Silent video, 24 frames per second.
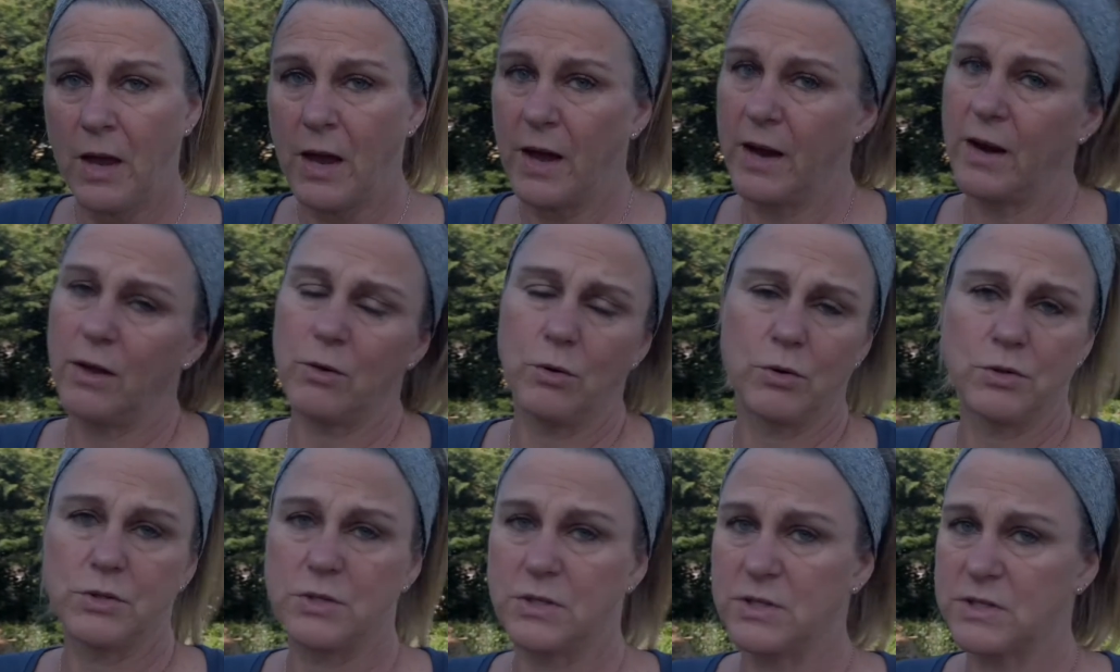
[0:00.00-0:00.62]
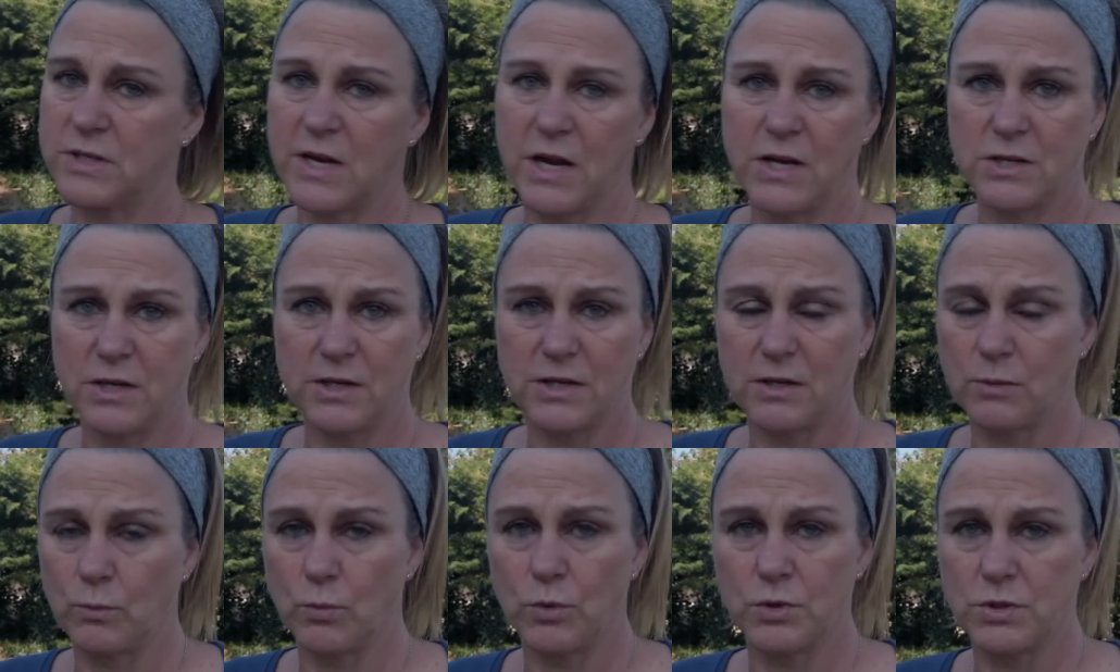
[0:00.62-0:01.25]
And I got to the stage I
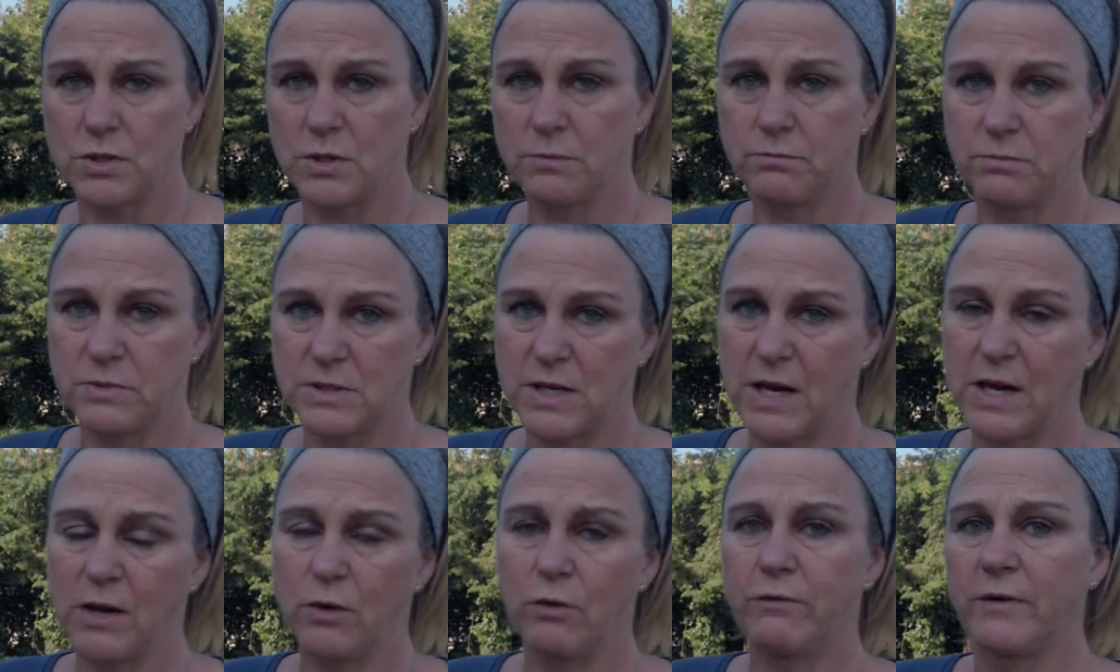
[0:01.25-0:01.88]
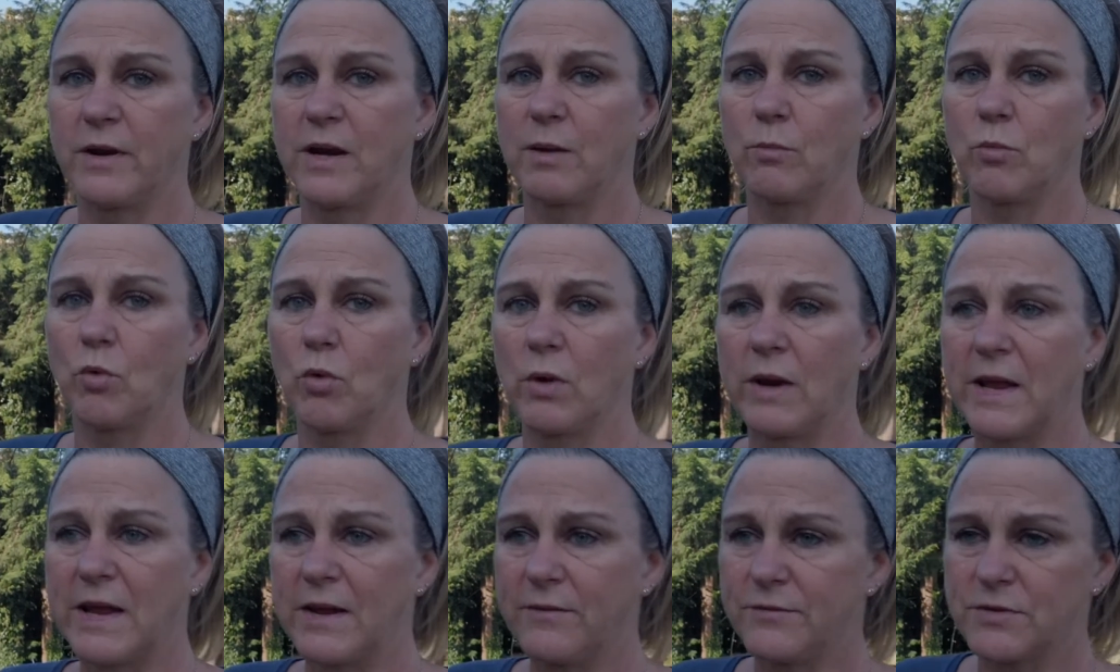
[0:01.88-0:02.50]
didn't want to take off any
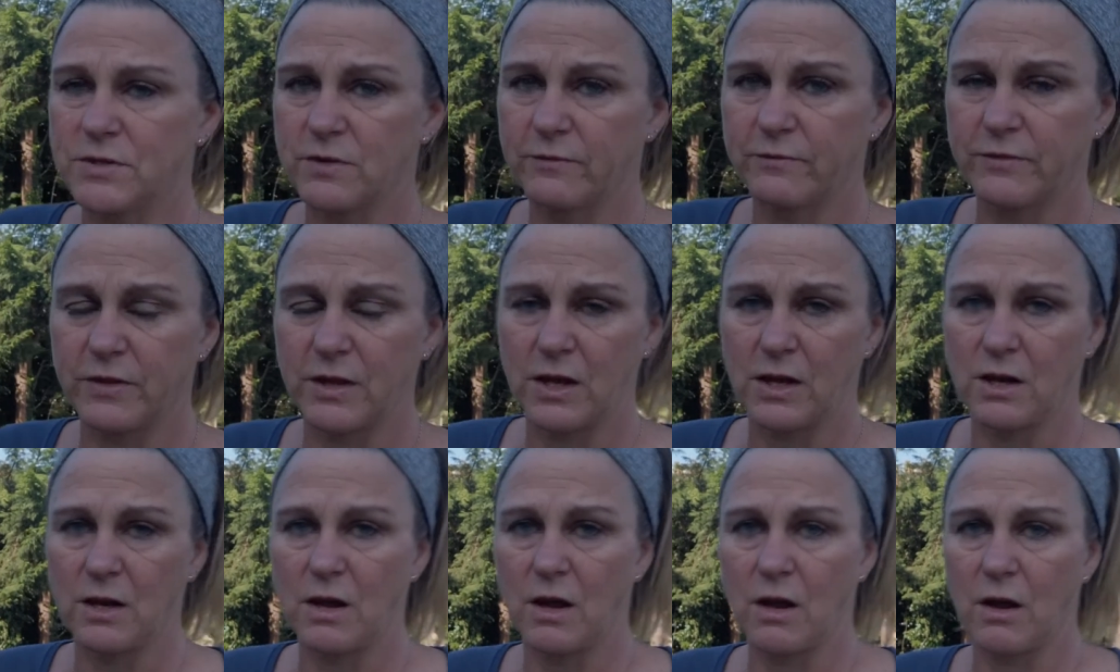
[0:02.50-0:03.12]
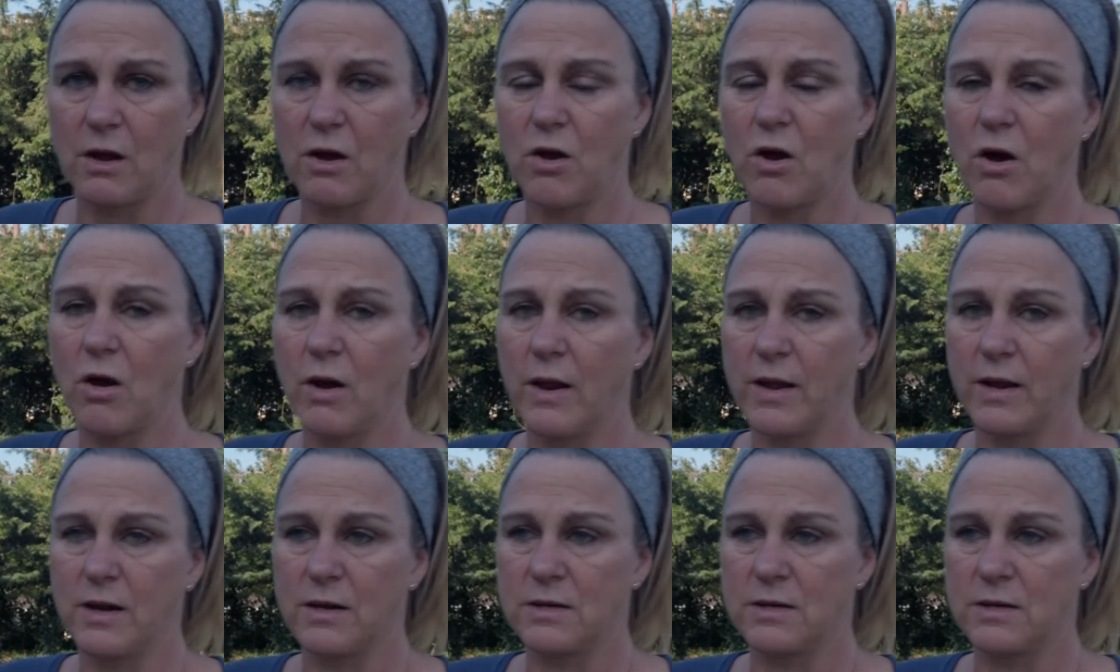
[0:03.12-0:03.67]
more leaves of the garlic,